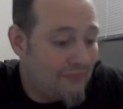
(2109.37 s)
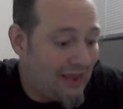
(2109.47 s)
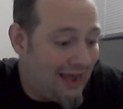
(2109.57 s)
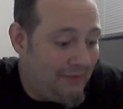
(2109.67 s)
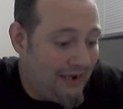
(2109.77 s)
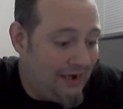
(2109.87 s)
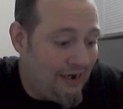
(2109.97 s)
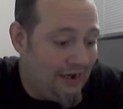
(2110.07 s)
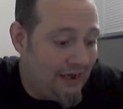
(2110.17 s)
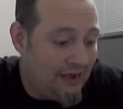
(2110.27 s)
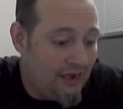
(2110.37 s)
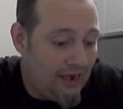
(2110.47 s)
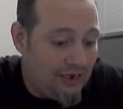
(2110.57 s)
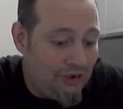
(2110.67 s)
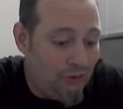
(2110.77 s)
I mean,
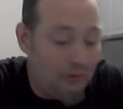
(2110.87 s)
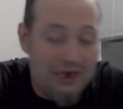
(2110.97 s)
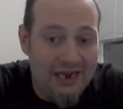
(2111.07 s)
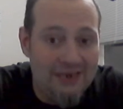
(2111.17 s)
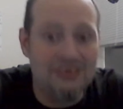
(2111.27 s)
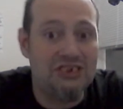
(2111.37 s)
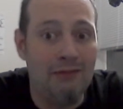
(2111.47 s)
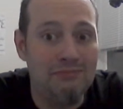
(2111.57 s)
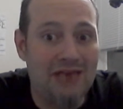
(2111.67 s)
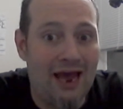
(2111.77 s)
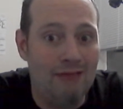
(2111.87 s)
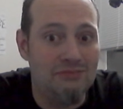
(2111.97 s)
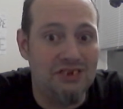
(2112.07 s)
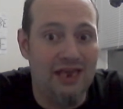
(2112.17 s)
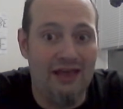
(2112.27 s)
you can
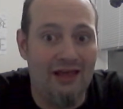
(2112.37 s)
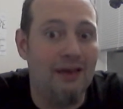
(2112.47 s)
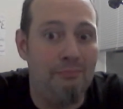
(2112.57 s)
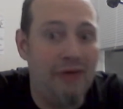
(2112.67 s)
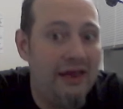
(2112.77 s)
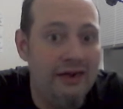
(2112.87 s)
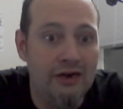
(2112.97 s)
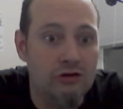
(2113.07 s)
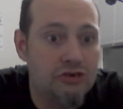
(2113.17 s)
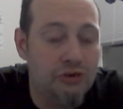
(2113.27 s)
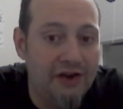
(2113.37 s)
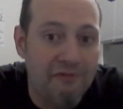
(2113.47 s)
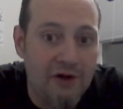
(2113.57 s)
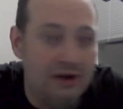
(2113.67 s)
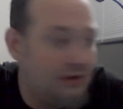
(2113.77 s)
sometimes get like a penny or two
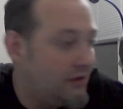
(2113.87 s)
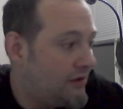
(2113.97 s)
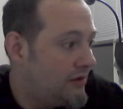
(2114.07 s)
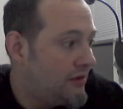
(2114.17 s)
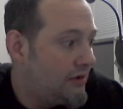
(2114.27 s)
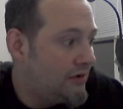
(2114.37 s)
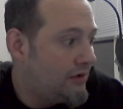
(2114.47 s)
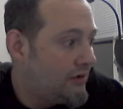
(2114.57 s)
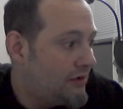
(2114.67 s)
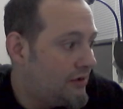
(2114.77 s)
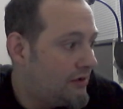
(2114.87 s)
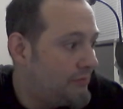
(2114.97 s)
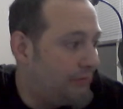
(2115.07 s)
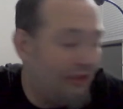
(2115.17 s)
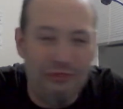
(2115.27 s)
different,
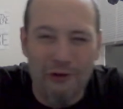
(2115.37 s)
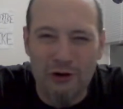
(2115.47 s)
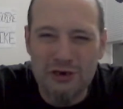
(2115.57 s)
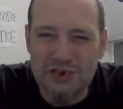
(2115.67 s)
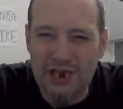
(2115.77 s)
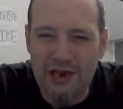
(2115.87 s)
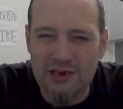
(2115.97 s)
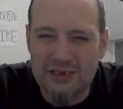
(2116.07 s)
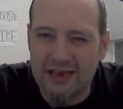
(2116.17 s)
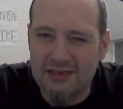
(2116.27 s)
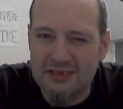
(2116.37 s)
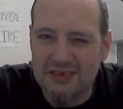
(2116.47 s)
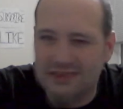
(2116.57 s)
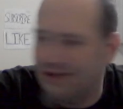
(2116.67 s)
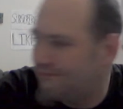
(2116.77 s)
but 13 cents
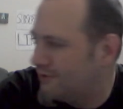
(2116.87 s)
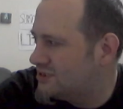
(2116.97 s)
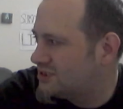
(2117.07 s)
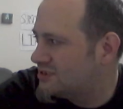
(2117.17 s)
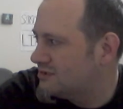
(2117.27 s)
difference?